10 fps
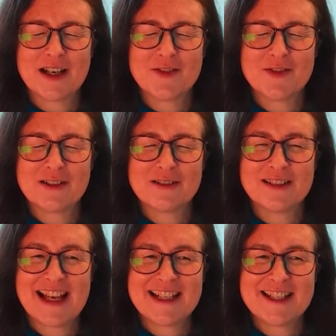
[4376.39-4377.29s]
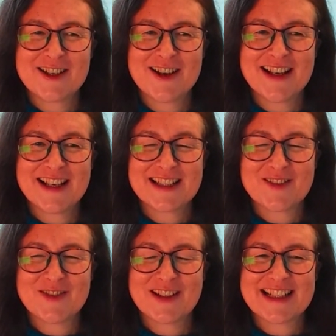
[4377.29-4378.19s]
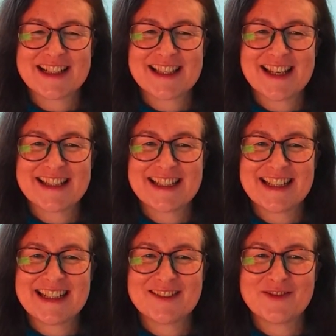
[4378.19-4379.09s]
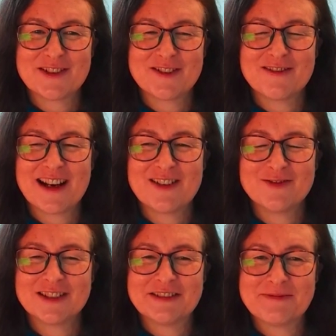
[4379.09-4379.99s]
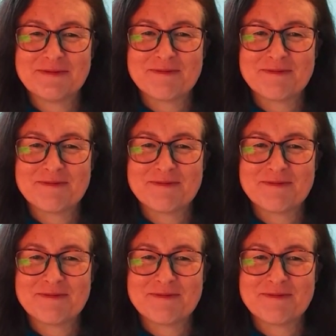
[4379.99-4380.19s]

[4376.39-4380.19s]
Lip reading: I feel energized. I feel excited. I feel grateful.